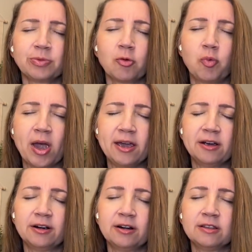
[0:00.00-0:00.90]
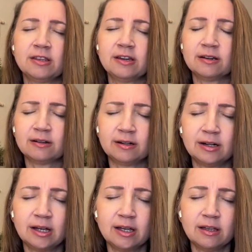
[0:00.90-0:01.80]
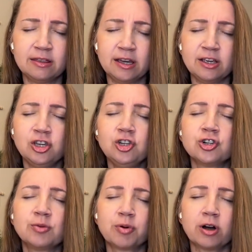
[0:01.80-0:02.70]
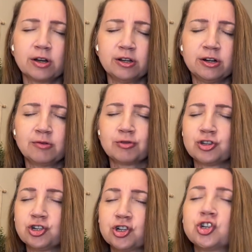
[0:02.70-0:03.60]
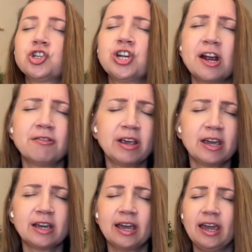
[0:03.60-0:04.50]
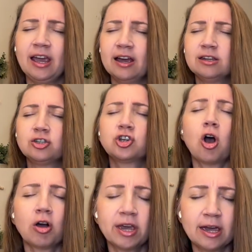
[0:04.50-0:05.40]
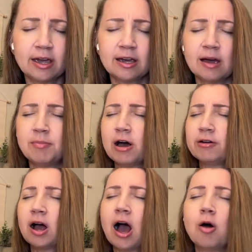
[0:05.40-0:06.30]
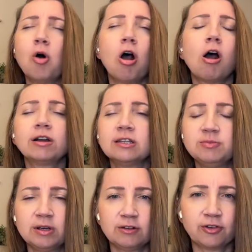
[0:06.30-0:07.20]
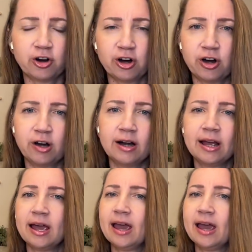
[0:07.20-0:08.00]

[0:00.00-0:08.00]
where the injured partner was just sharing and talking about how hard it's been for her,